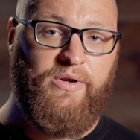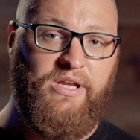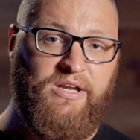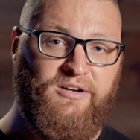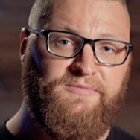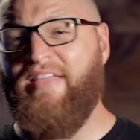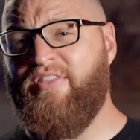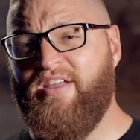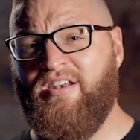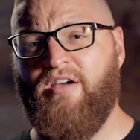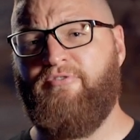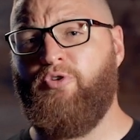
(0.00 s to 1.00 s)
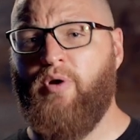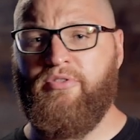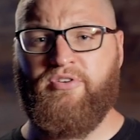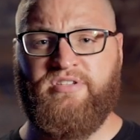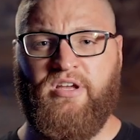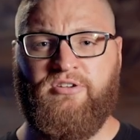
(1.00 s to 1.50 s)
in here, and then a few
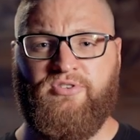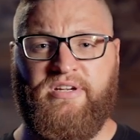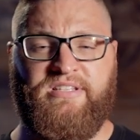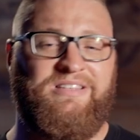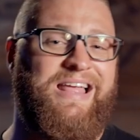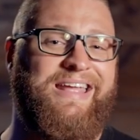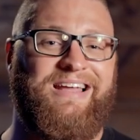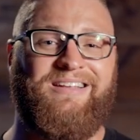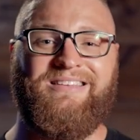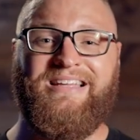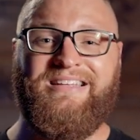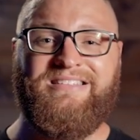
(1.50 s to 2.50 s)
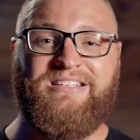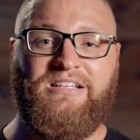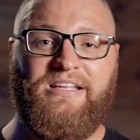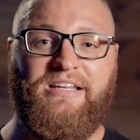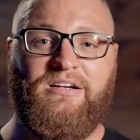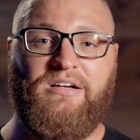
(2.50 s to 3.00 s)
other sundries like a lens
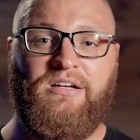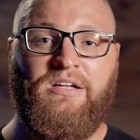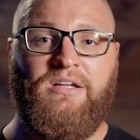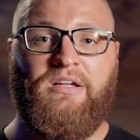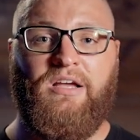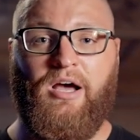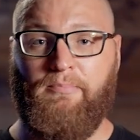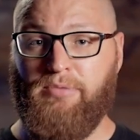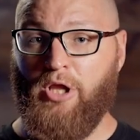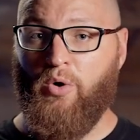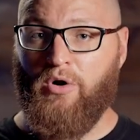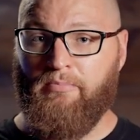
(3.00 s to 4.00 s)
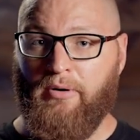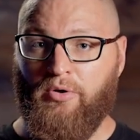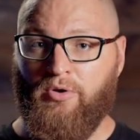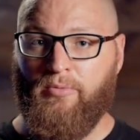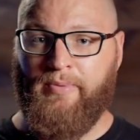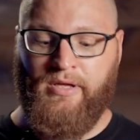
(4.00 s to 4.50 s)
cleaner, a blower
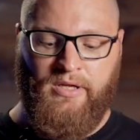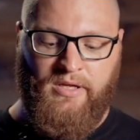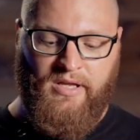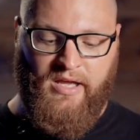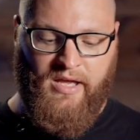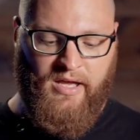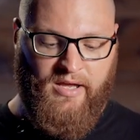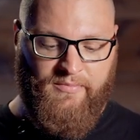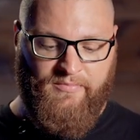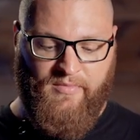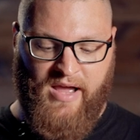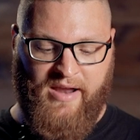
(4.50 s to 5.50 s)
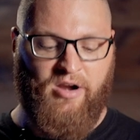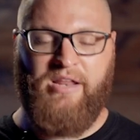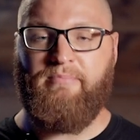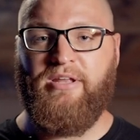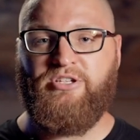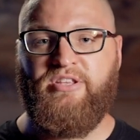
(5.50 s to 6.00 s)
bulb, I already
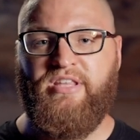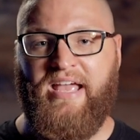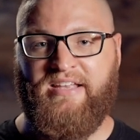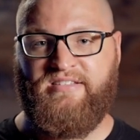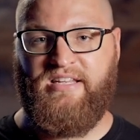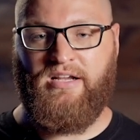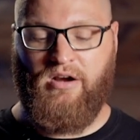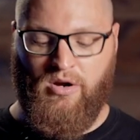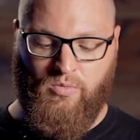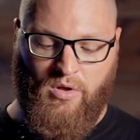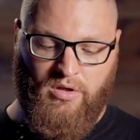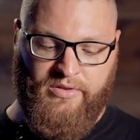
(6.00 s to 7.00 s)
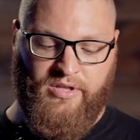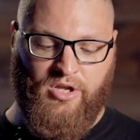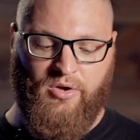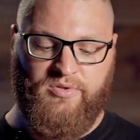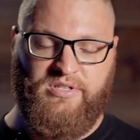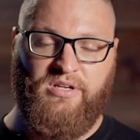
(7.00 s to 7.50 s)
mentioned the SD card wallet that
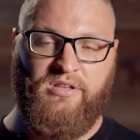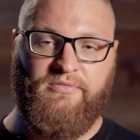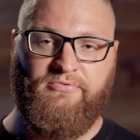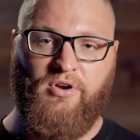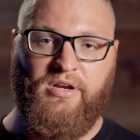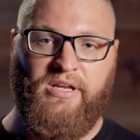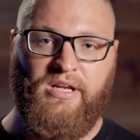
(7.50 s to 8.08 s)
goes into the front